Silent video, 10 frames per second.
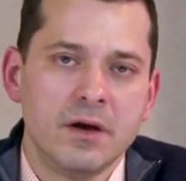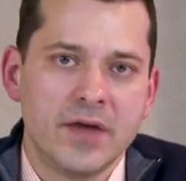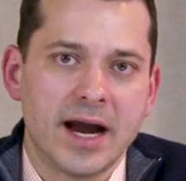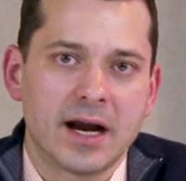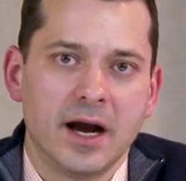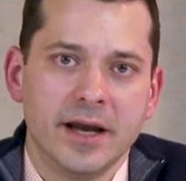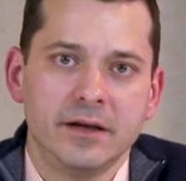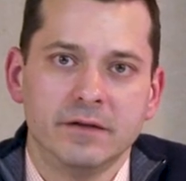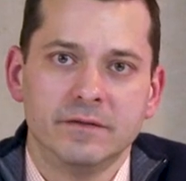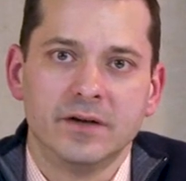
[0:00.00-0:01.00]
that kind
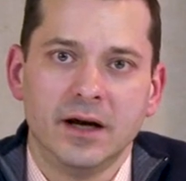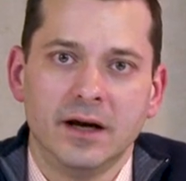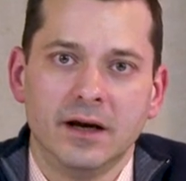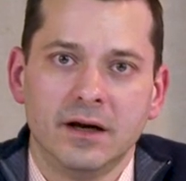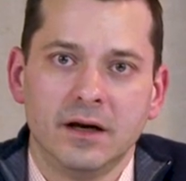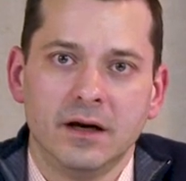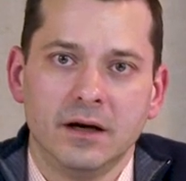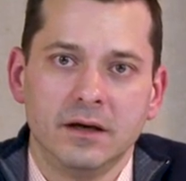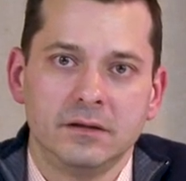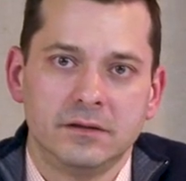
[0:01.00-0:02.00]
of uh,
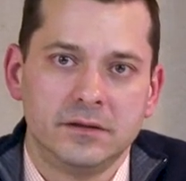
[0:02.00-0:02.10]
uh,